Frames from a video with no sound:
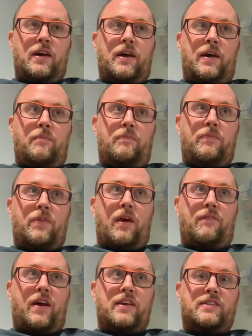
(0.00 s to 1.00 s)

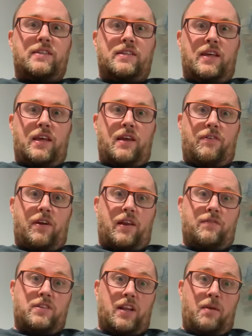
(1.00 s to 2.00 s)
I've asked to see if I can
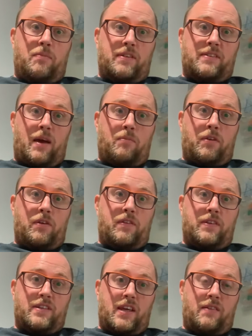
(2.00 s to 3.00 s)
have a sleeping tablet
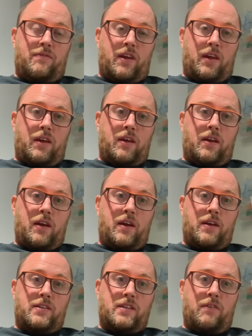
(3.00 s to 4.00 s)
this evening,
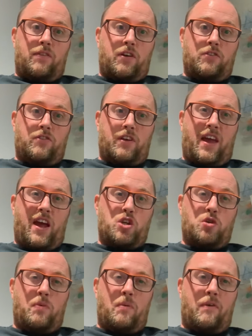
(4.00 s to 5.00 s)
to see if I can sort of
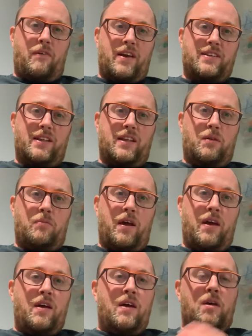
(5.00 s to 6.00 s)
catch up on my rest a little
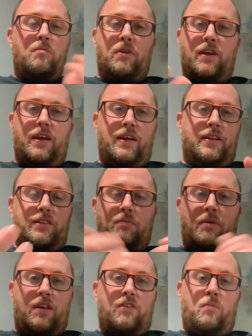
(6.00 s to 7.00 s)
bit. But it'll
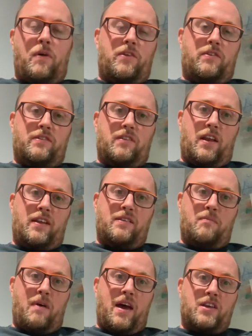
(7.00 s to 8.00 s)
depend on whether it's likely
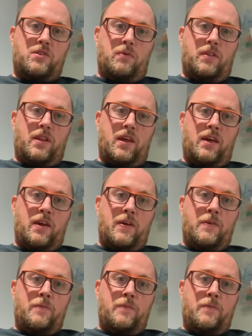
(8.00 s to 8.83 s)
to mess with the,